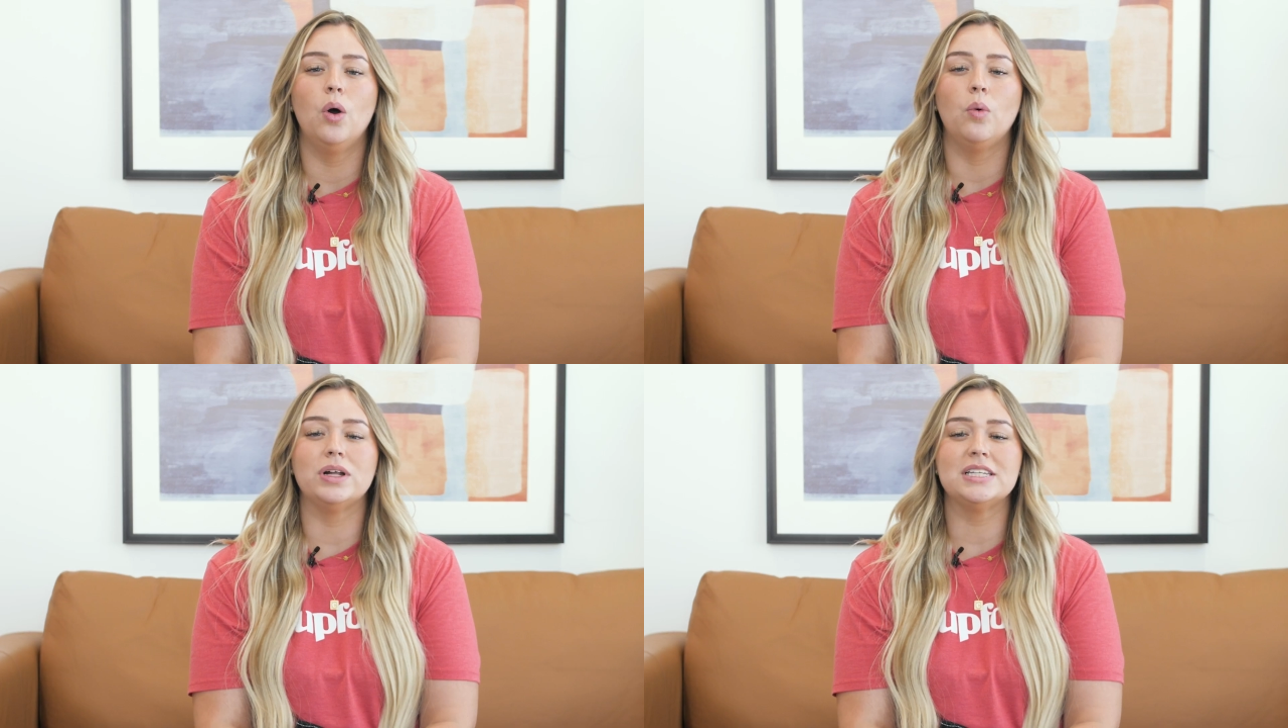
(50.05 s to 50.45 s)

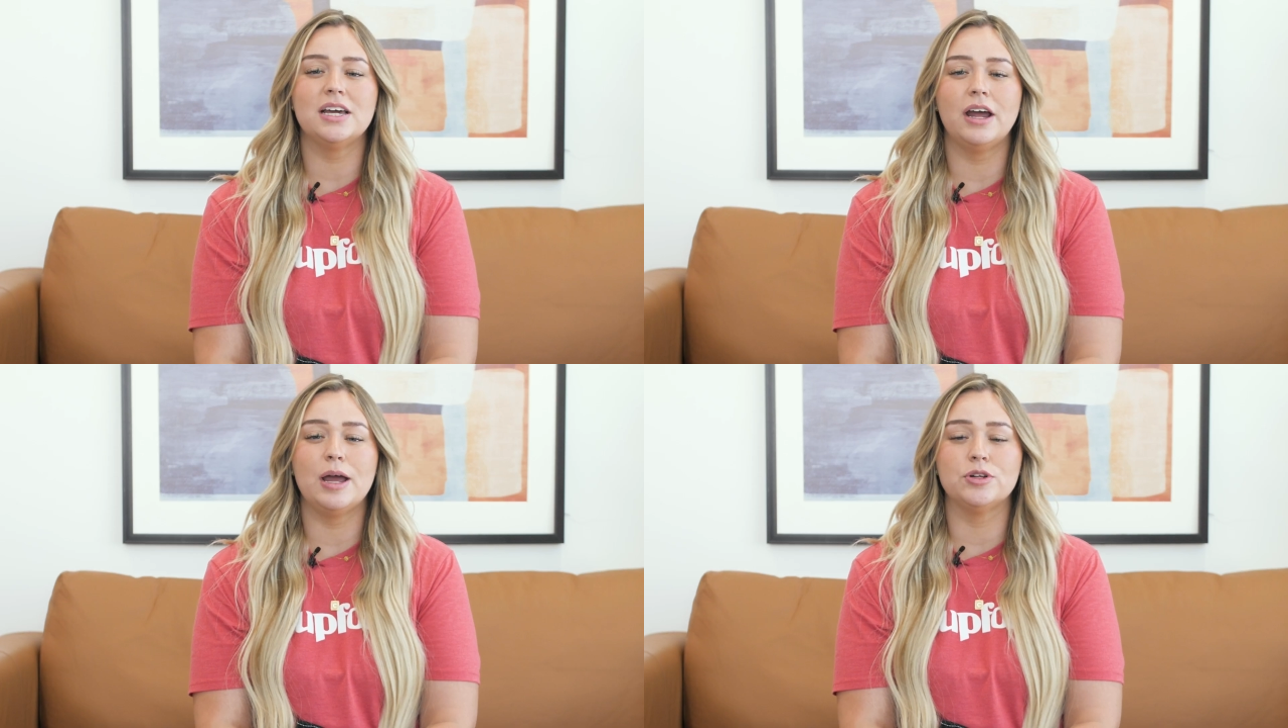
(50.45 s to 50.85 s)
Once
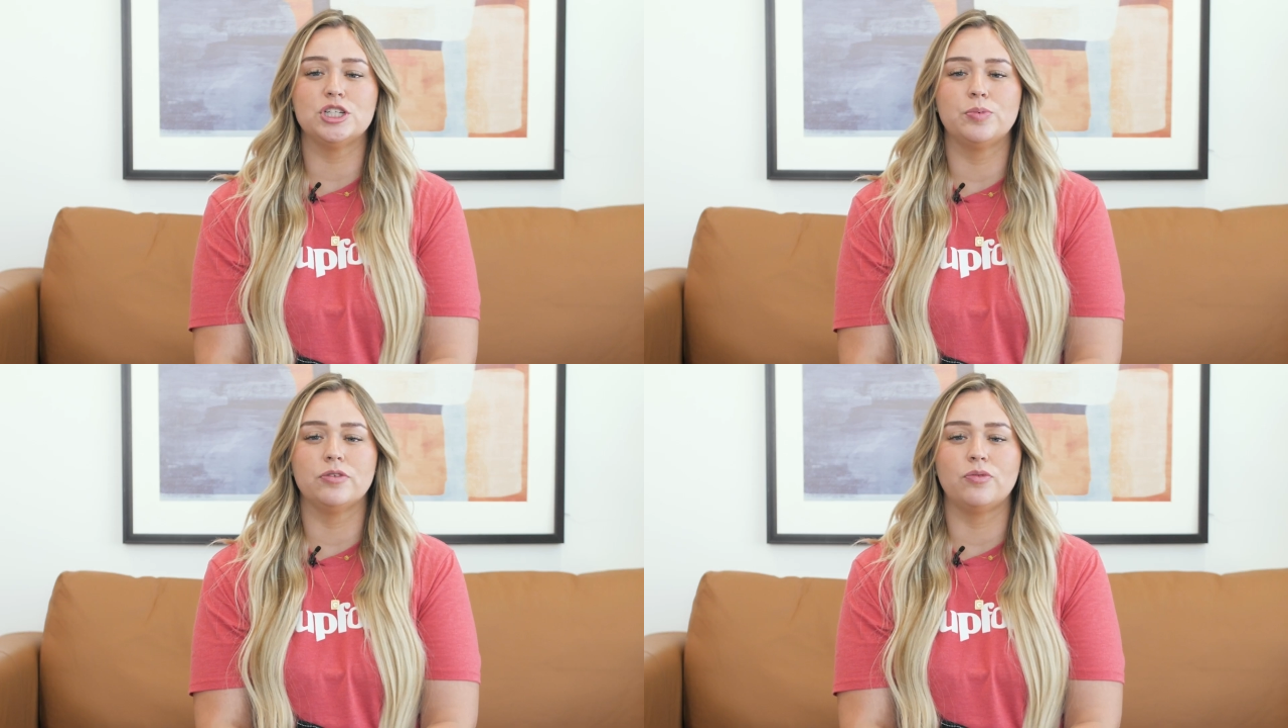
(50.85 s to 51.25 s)
they're able
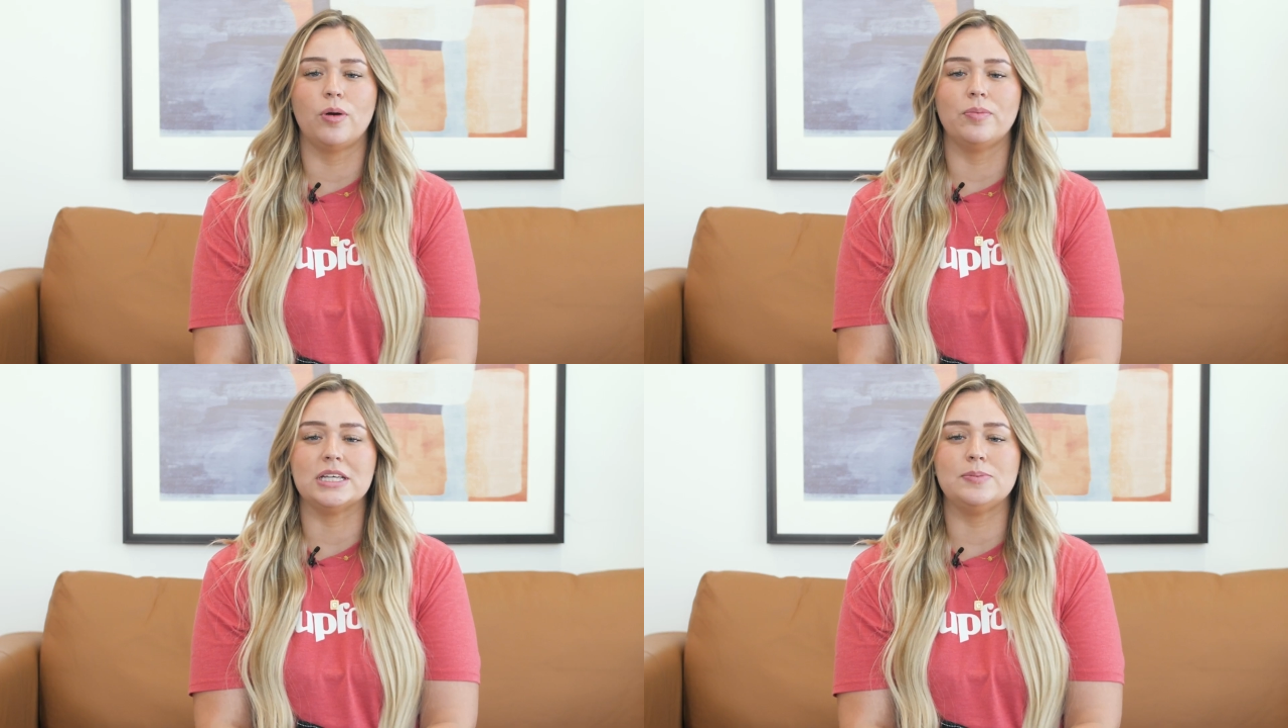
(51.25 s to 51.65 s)
to
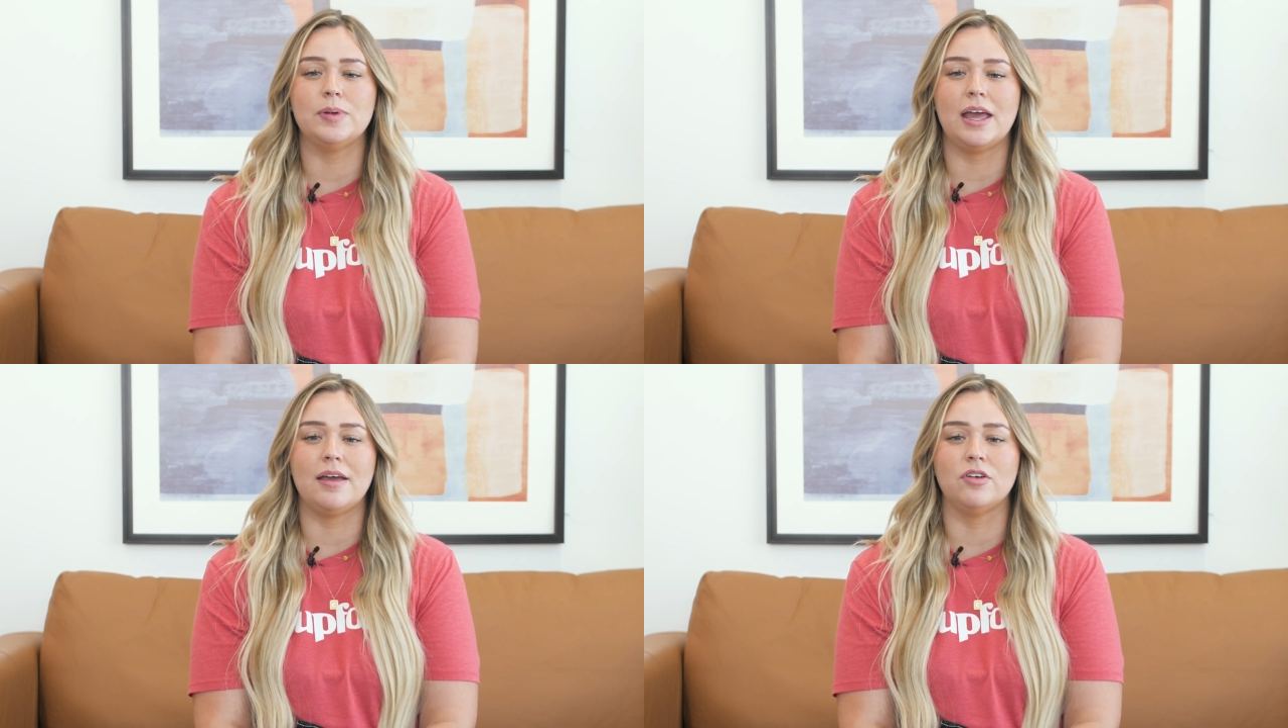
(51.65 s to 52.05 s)
perform this
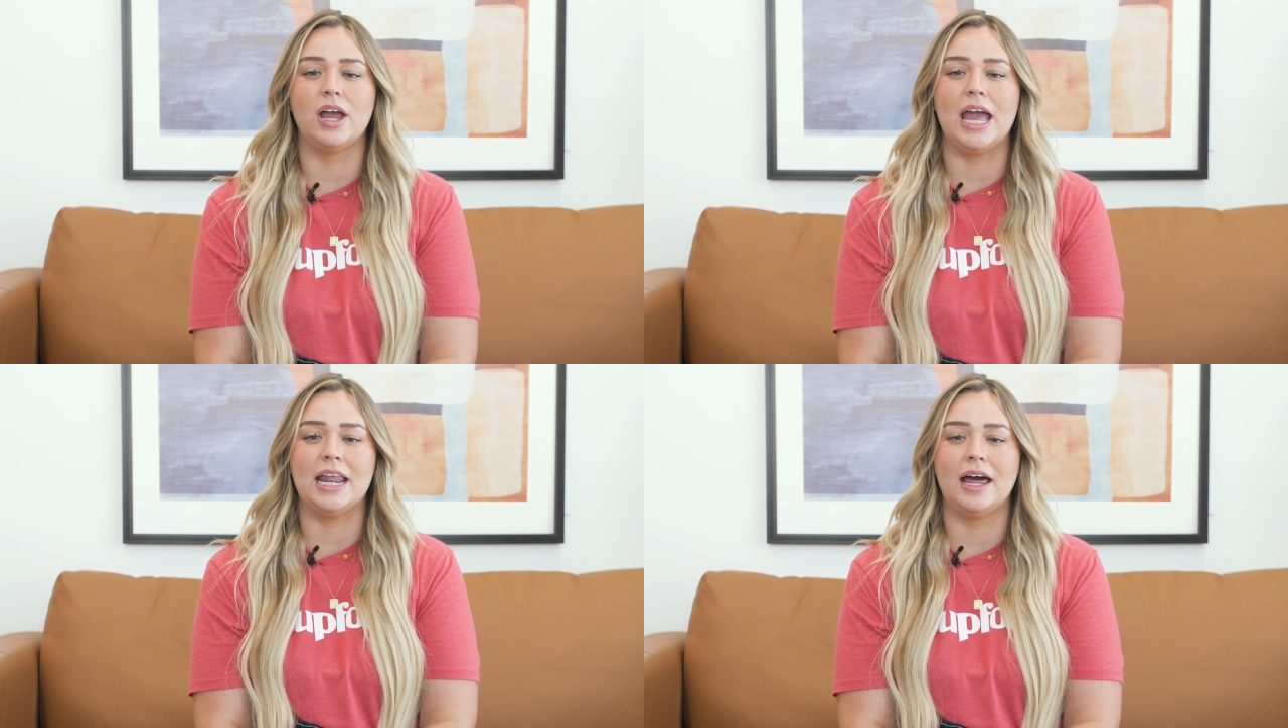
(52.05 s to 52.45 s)
behavior
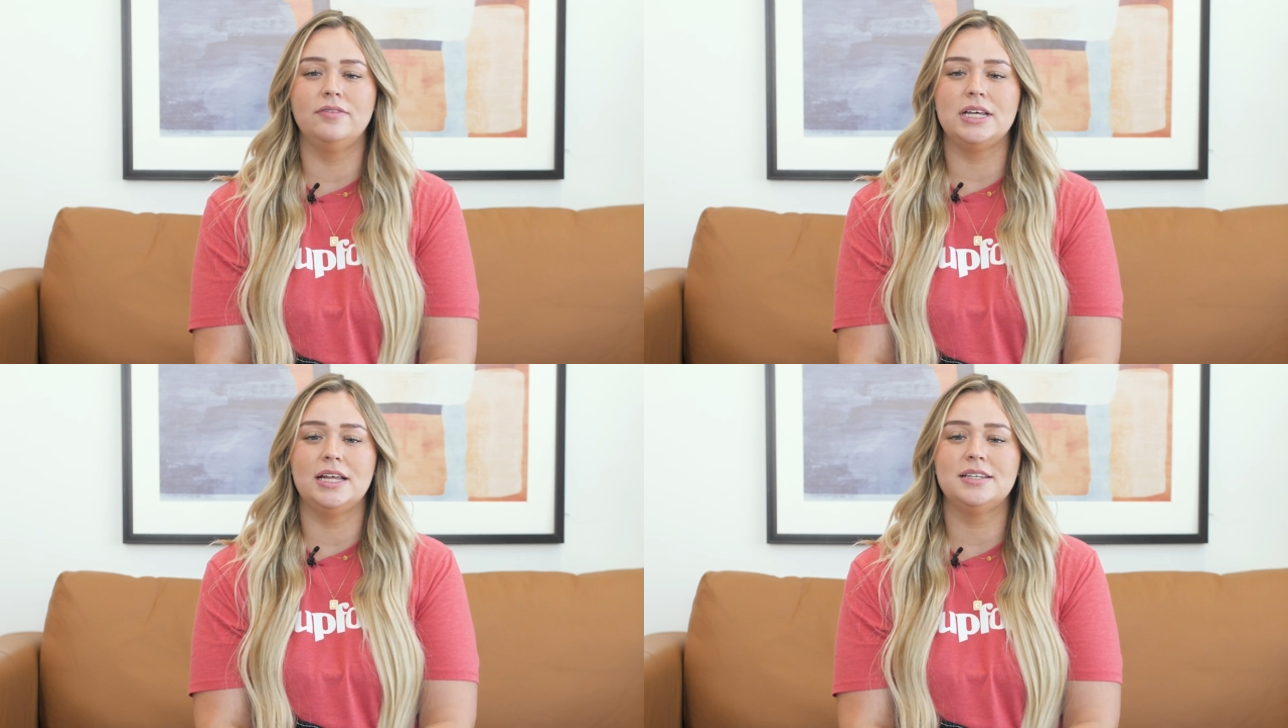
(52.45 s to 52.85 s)
8 out
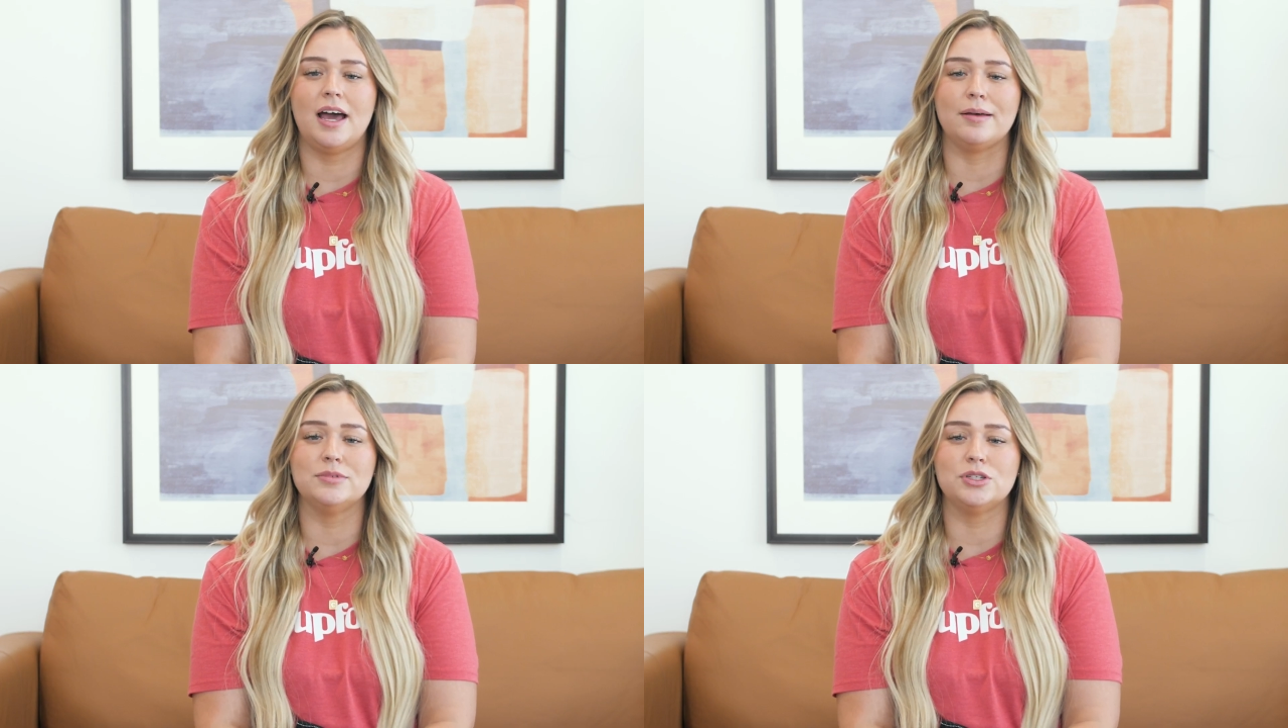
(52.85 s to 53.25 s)
of 10
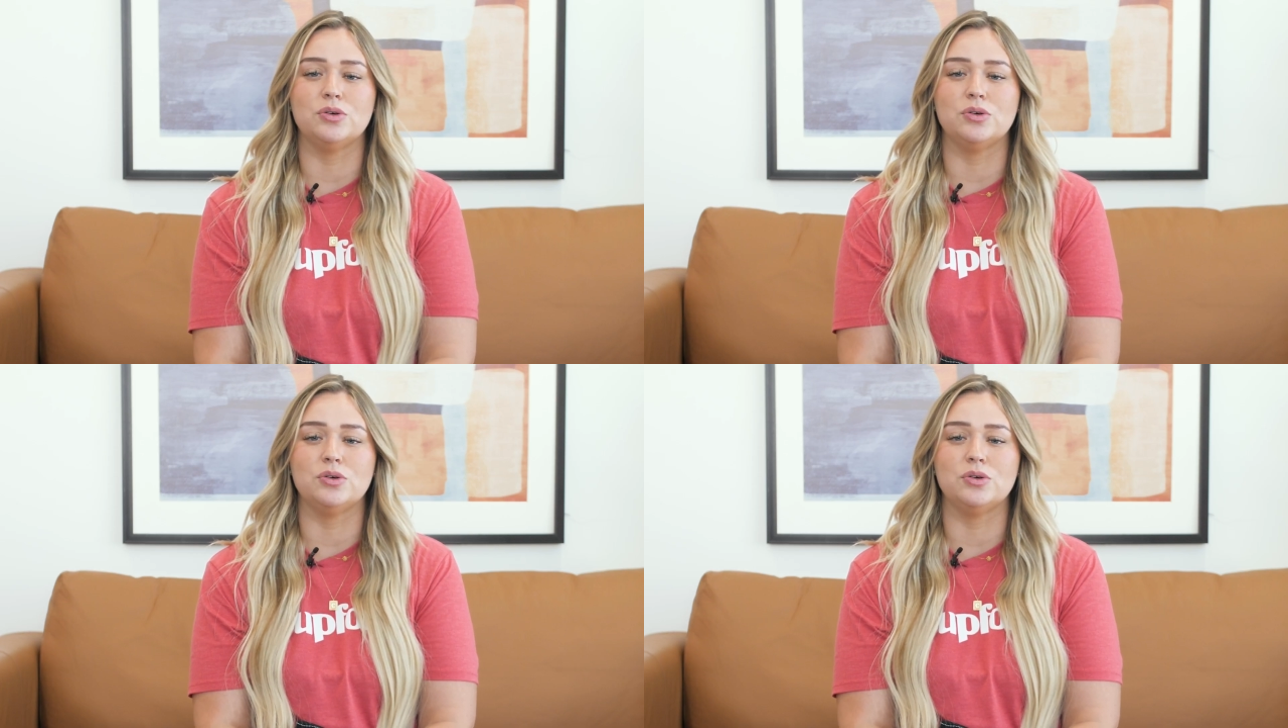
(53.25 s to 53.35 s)
times,